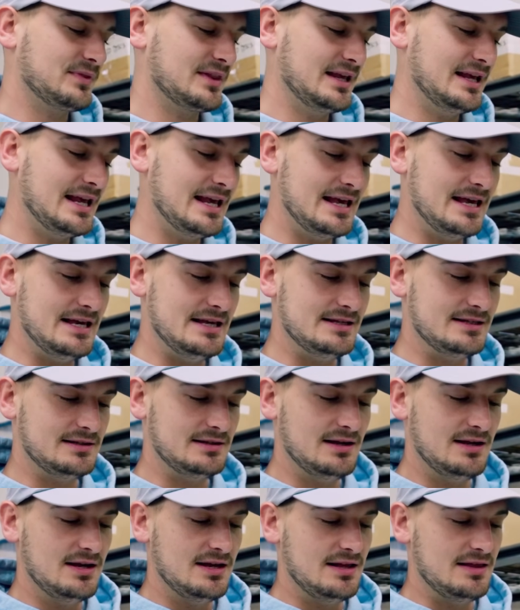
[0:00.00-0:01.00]
is
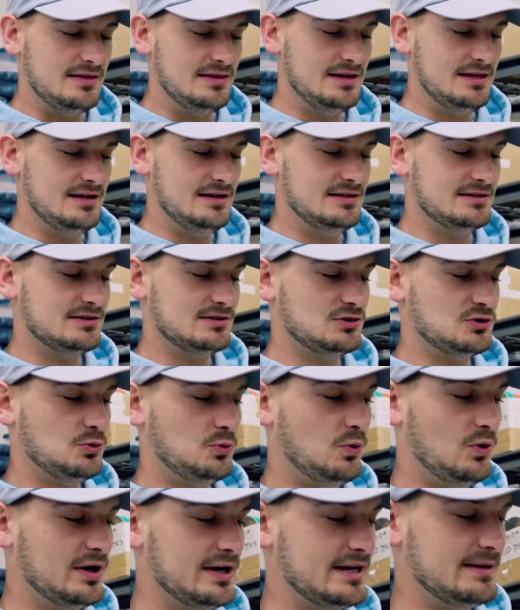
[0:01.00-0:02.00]
these
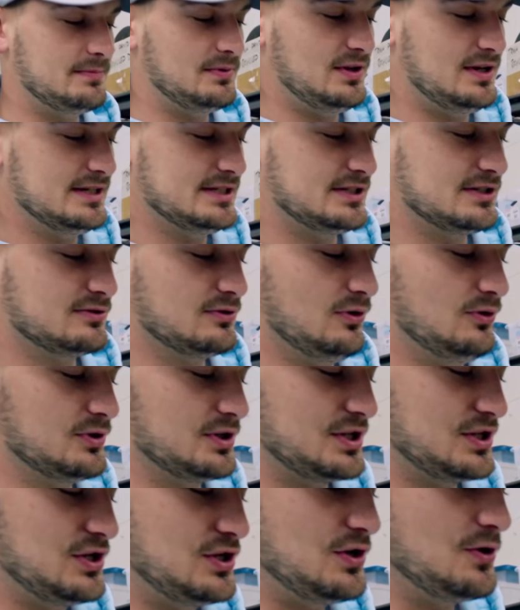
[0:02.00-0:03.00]

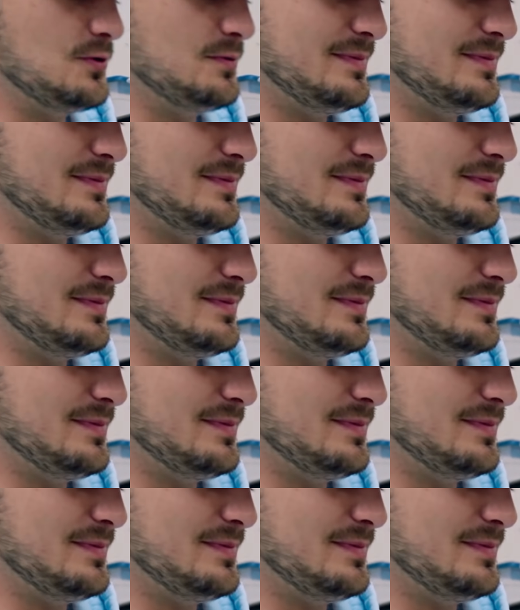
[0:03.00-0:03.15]
20-plus-year-old Q